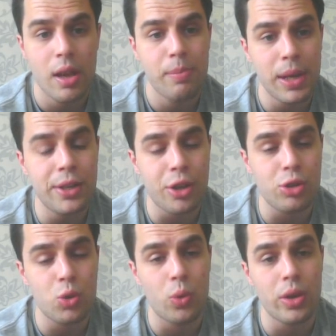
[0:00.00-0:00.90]
Billy Joe
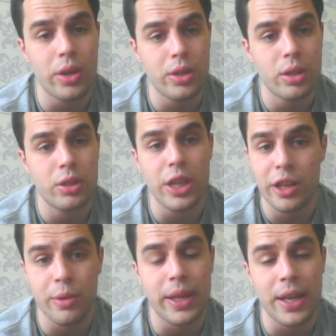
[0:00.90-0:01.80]
Saunders
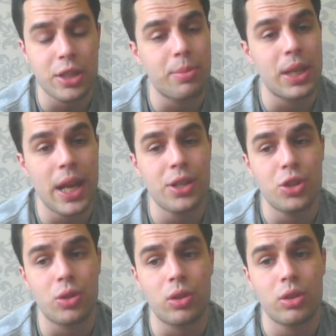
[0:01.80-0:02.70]
genuinely has the
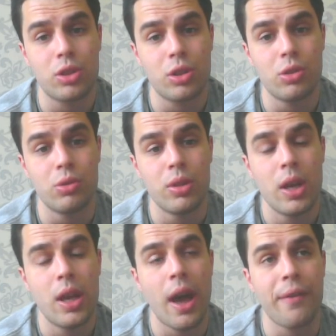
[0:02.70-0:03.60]
potential to
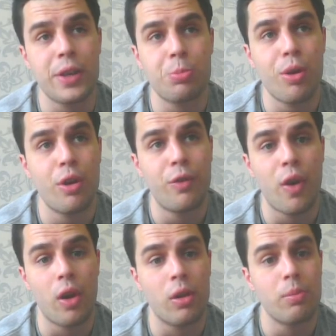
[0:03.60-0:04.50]
have his
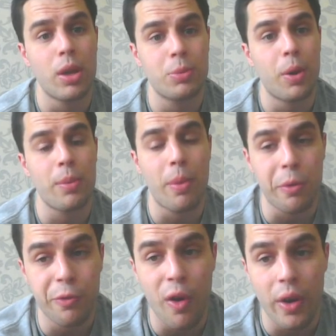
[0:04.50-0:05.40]
profile multiplied by
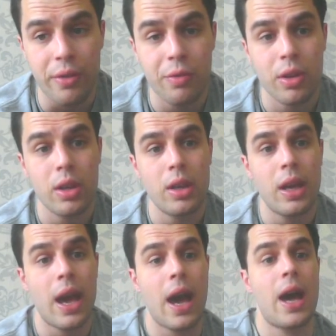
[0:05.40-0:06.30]
5
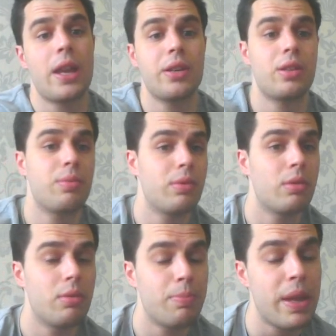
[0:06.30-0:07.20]
and
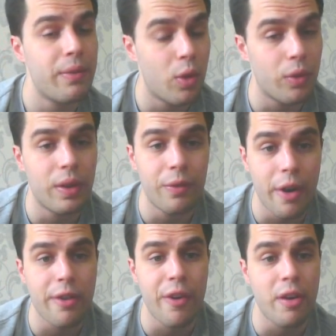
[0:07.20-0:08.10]
be involved in
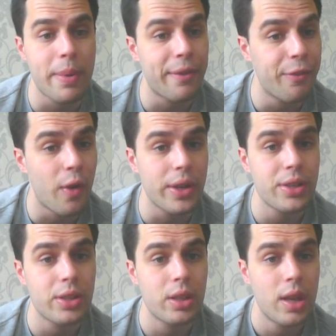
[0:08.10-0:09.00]
very, very big
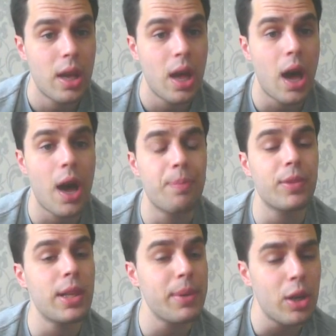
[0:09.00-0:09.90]
fights.
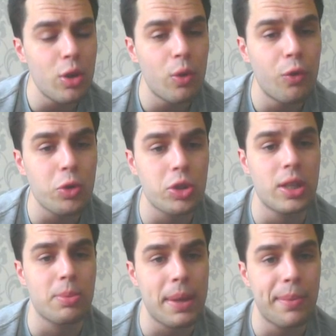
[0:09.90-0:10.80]
Let me know your thoughts on
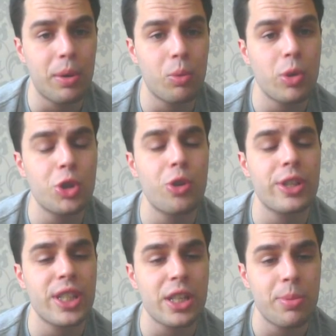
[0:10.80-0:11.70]
this, people. What's your
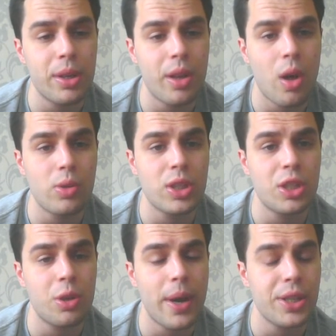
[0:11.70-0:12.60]
assessment of the whole
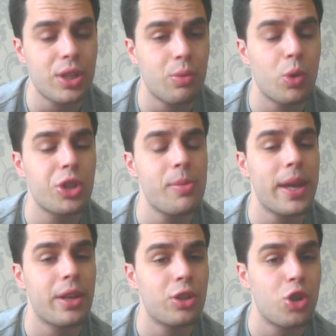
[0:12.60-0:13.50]
situation? What do you
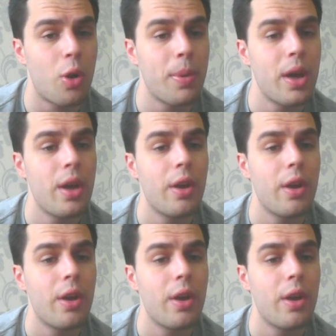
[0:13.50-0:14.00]
make of the job